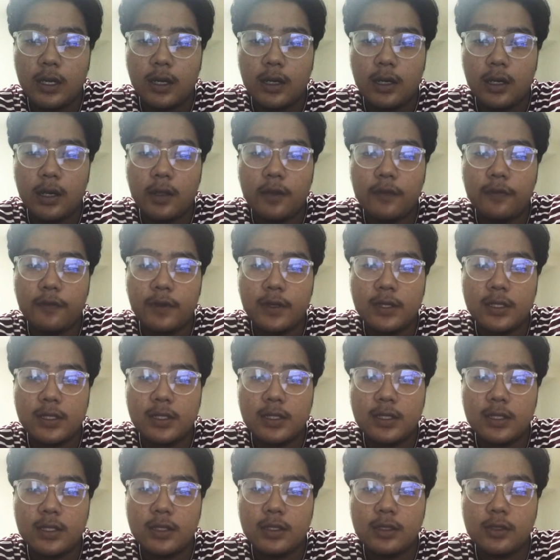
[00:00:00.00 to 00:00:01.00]
arrive
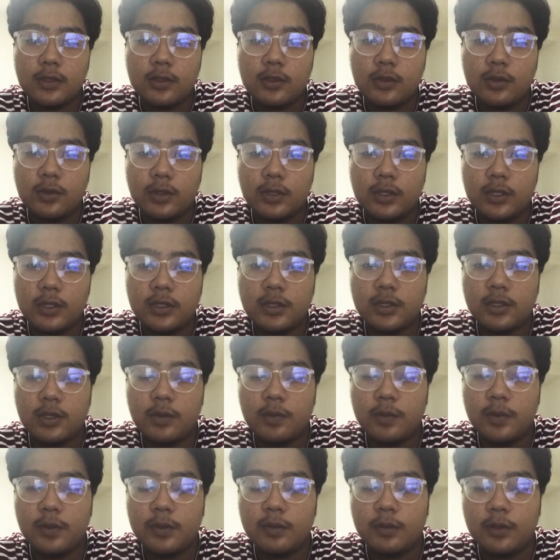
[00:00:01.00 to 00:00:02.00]
faster to a
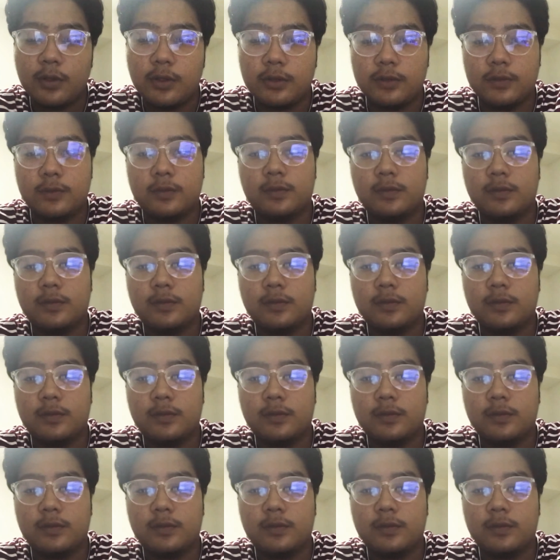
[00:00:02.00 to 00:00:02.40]
shopping mall.